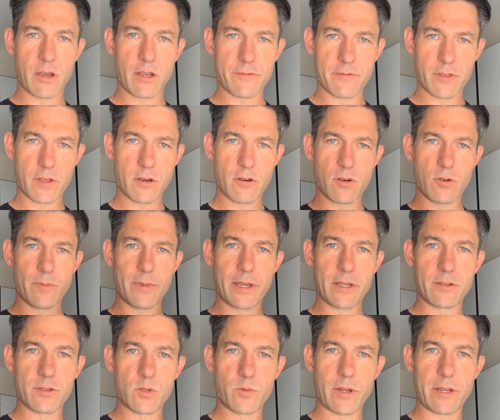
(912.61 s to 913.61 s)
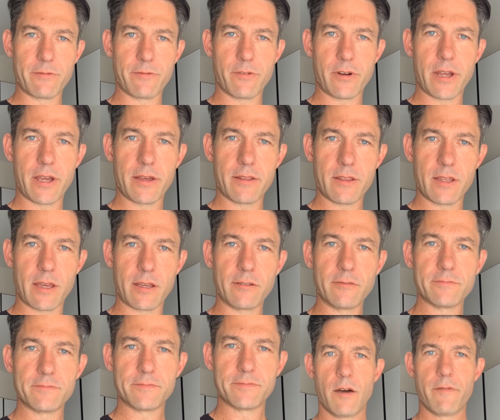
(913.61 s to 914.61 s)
going for the whole big 24-hour thing.